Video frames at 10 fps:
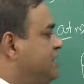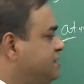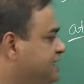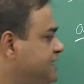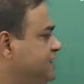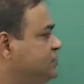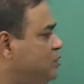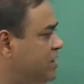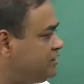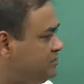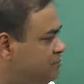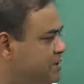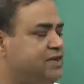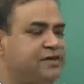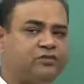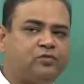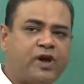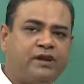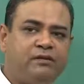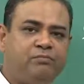C is 1, P is
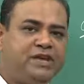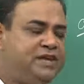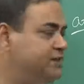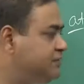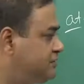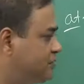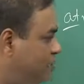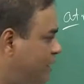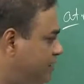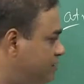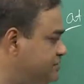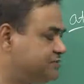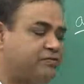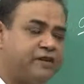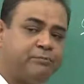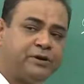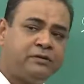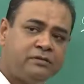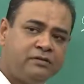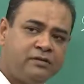1, P is 1, which is the
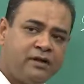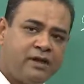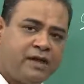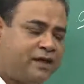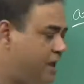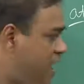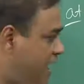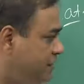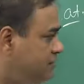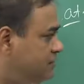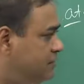vapor, and